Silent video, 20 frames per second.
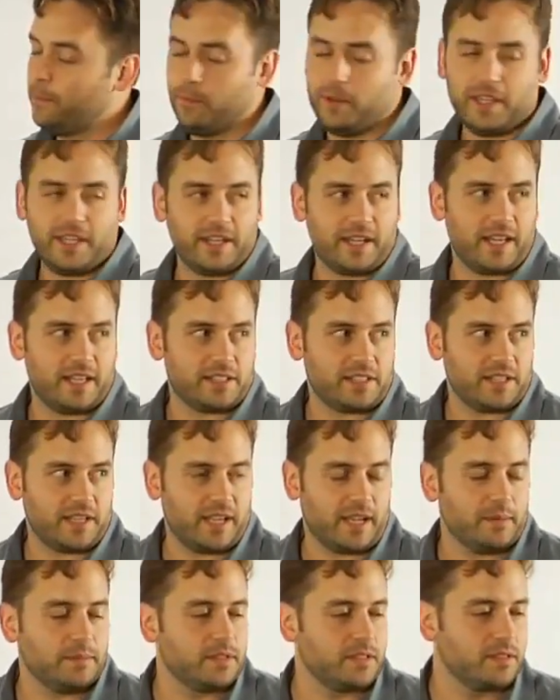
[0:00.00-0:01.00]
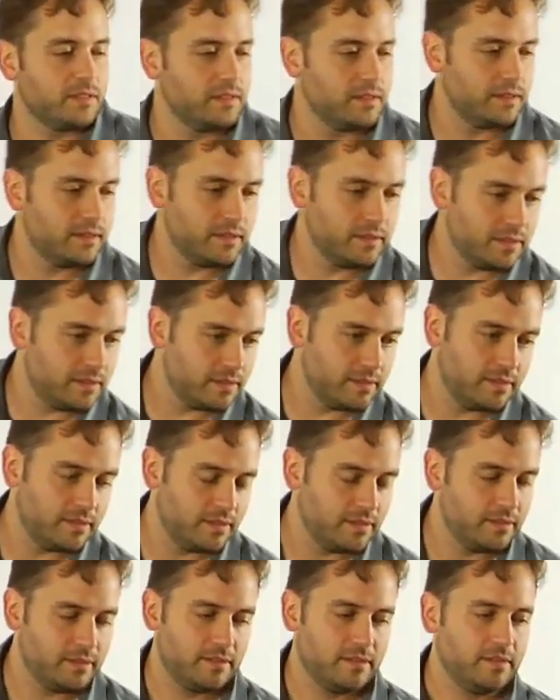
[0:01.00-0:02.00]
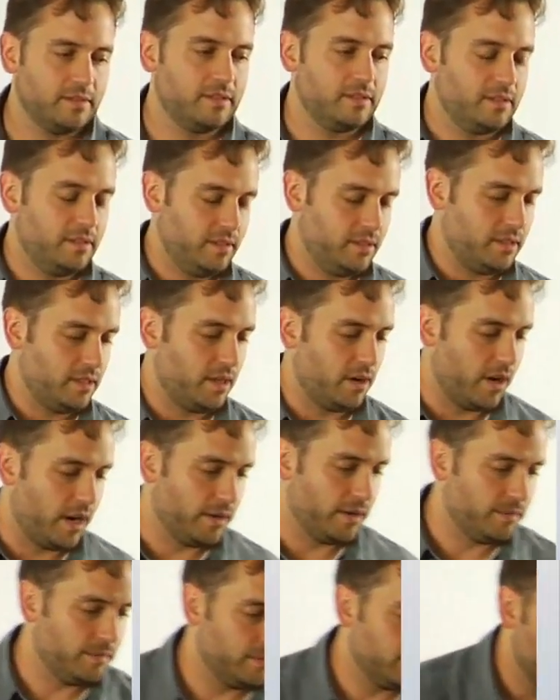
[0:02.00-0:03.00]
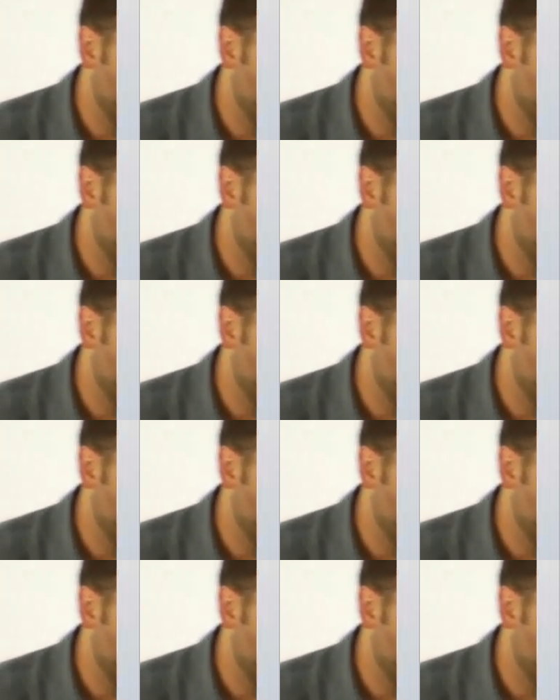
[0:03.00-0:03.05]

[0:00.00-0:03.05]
We can has tabs. All right,